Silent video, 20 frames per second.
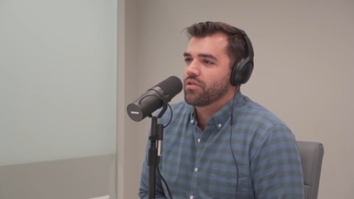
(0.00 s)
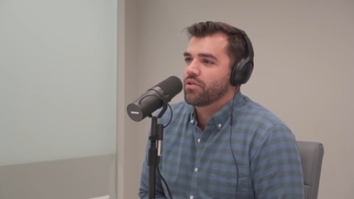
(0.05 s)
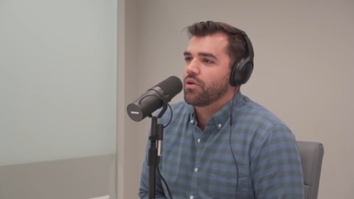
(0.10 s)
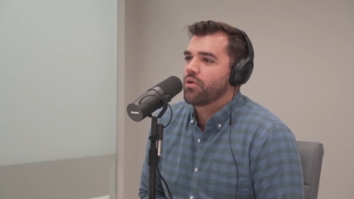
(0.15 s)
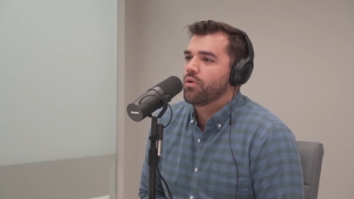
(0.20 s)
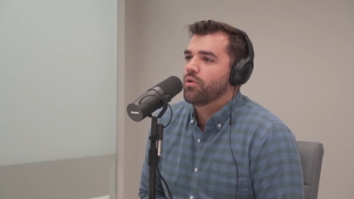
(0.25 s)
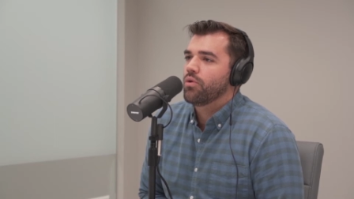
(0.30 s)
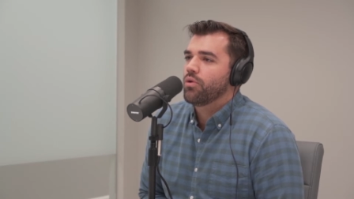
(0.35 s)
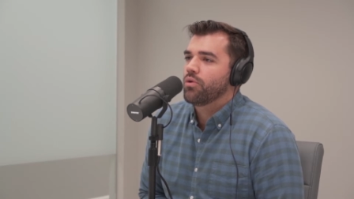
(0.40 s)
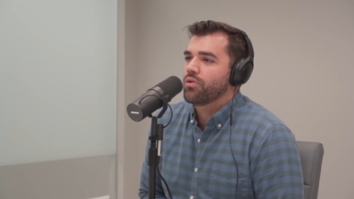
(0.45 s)
The
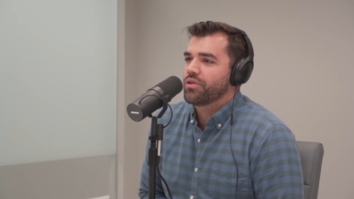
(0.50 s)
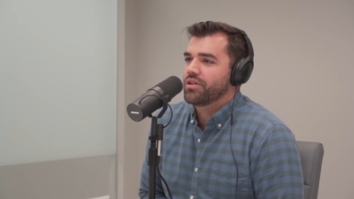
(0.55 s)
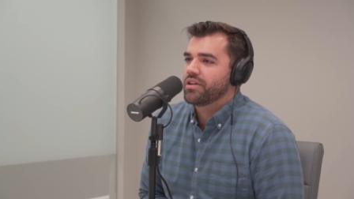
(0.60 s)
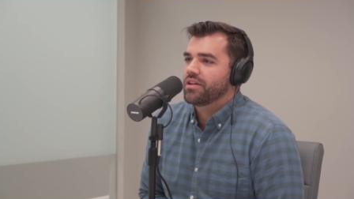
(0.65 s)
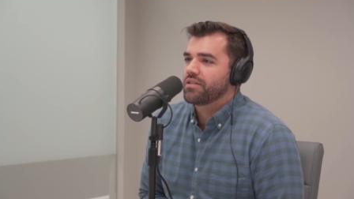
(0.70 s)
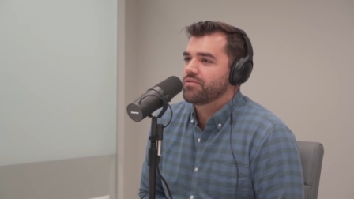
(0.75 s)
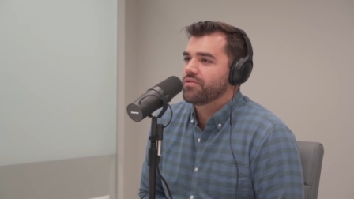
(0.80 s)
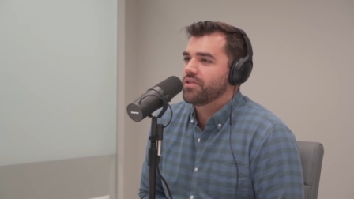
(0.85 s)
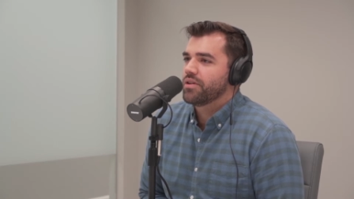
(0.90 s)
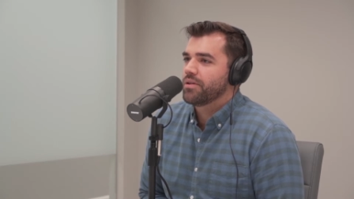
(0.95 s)
whole
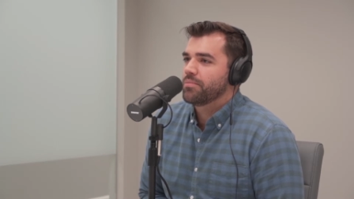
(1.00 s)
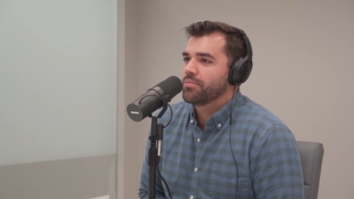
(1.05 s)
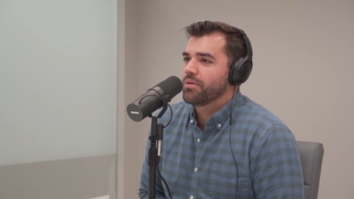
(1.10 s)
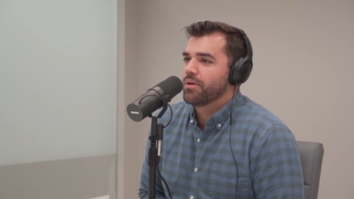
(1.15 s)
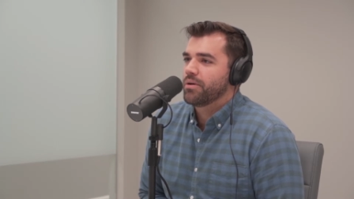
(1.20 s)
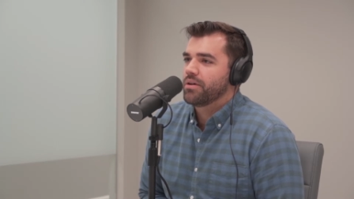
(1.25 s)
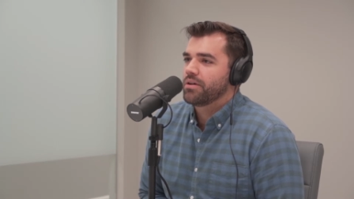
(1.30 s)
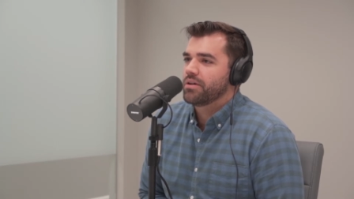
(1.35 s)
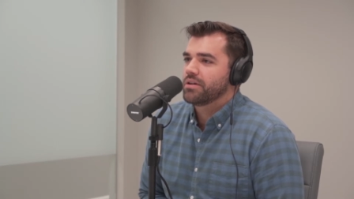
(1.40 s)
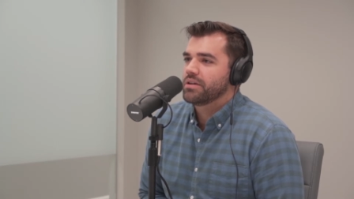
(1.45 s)
thing fell
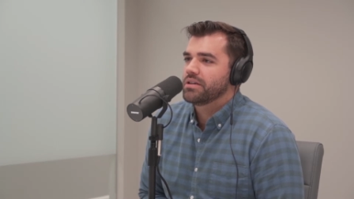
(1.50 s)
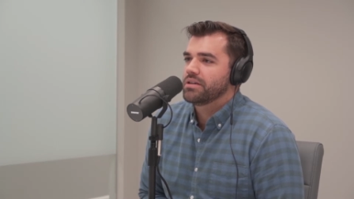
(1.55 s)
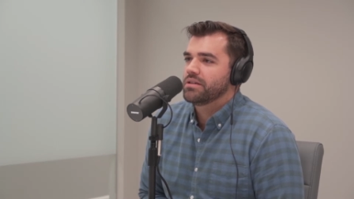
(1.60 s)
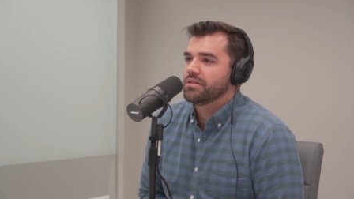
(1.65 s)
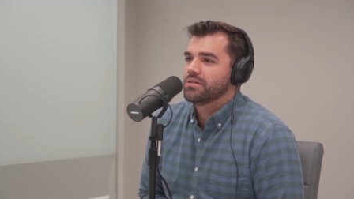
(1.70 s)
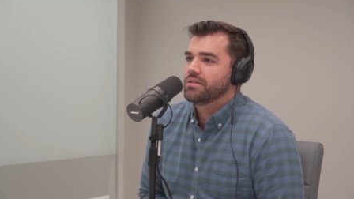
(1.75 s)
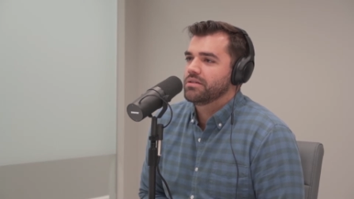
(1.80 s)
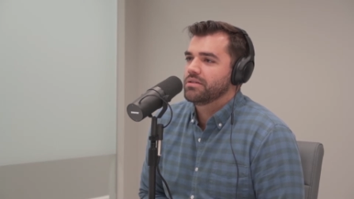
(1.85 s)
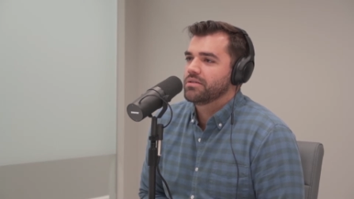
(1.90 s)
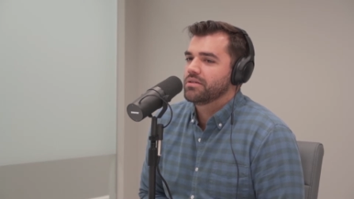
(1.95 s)
apart, you
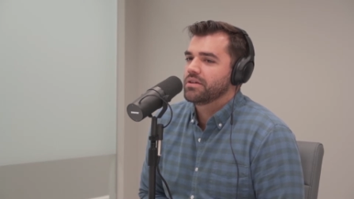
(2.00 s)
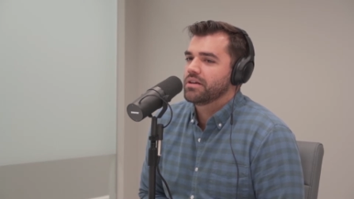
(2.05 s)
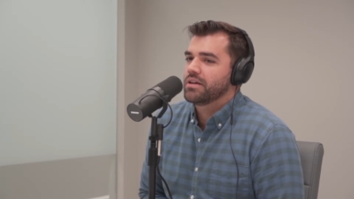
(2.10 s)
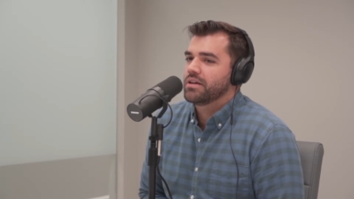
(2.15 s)
know,